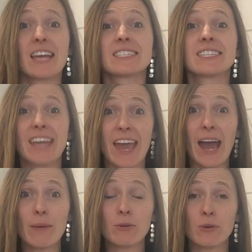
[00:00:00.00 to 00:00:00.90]
Today,
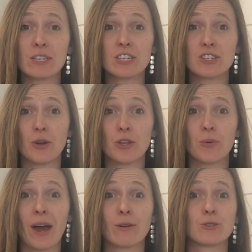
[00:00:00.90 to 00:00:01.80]
I'm going to show you
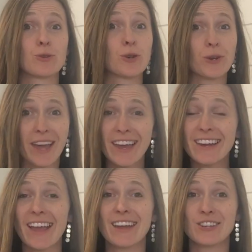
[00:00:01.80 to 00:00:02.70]
how to
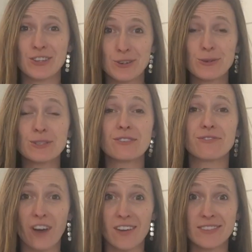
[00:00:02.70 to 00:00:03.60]
create and use
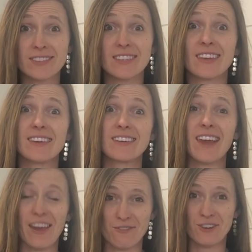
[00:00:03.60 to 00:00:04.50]
funds
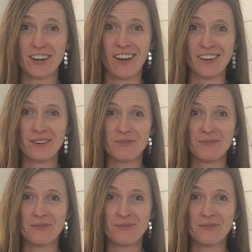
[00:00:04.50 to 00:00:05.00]
in EveryDollar.